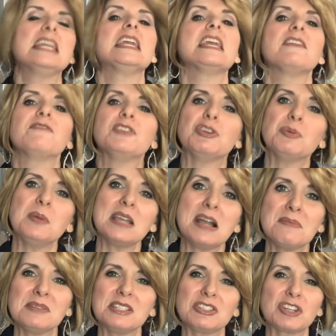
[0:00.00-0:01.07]
if you
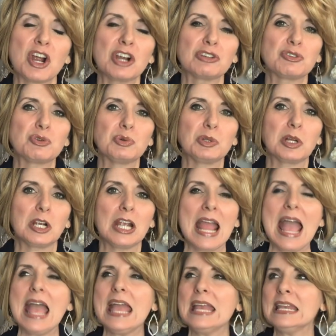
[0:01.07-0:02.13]
become a star jeweler
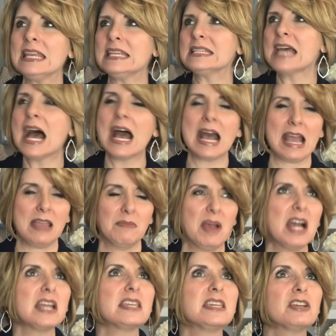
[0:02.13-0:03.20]
anytime,
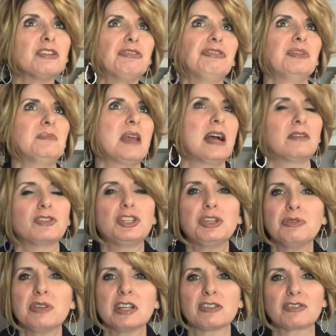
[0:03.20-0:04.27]
a year from now, 2
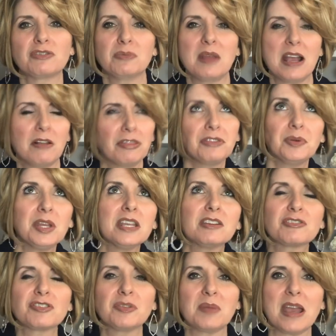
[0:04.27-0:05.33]
years from now, 3
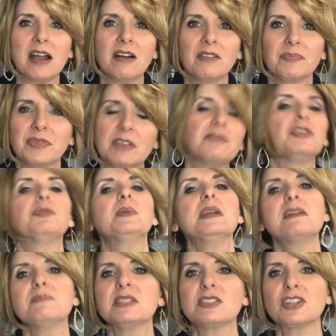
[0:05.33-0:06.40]
years from now, if you
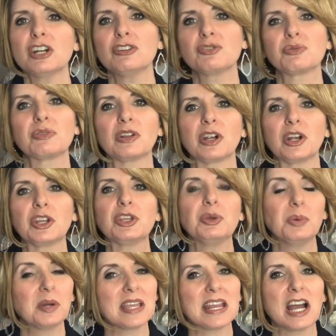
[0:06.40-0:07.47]
become a star jeweler, you
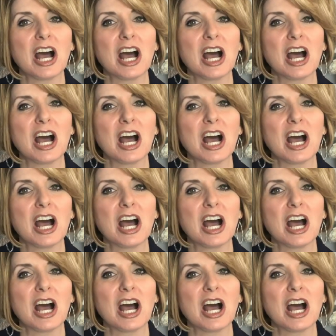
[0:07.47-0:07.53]
will get